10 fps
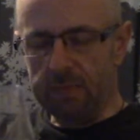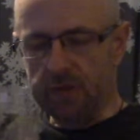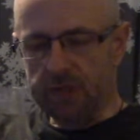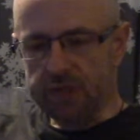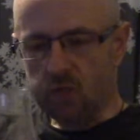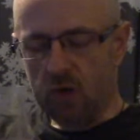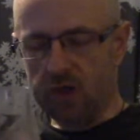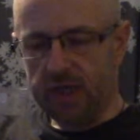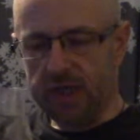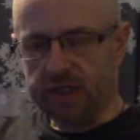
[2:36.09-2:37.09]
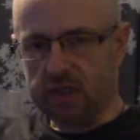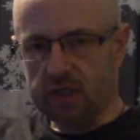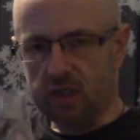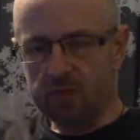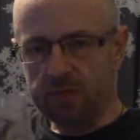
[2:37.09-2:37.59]
This one is a
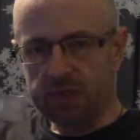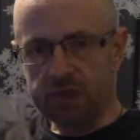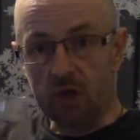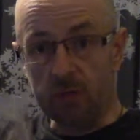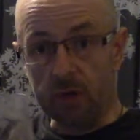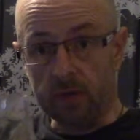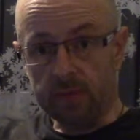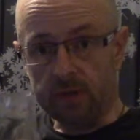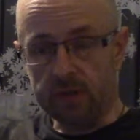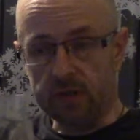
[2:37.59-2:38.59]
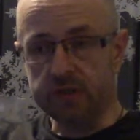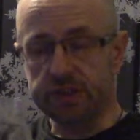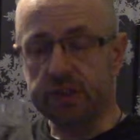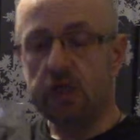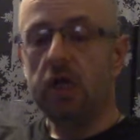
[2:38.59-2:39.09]
little bit sharper. There
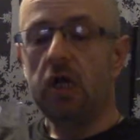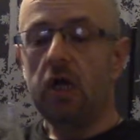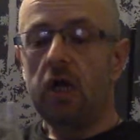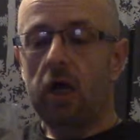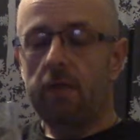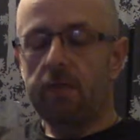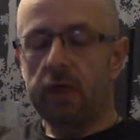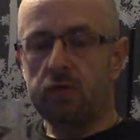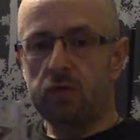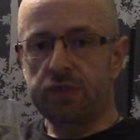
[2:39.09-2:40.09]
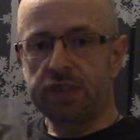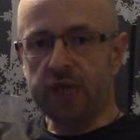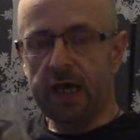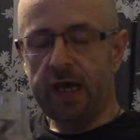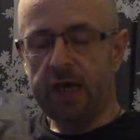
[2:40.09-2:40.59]
was just a
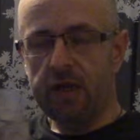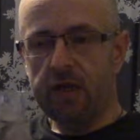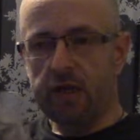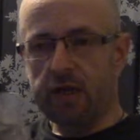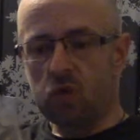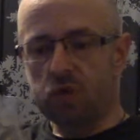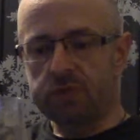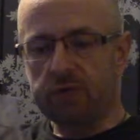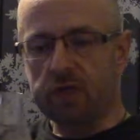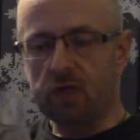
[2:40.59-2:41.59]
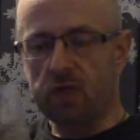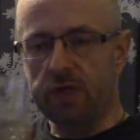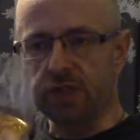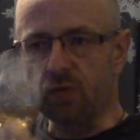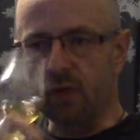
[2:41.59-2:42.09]
hint of nose prickle with
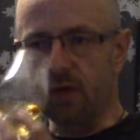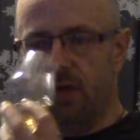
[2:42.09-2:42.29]
this one.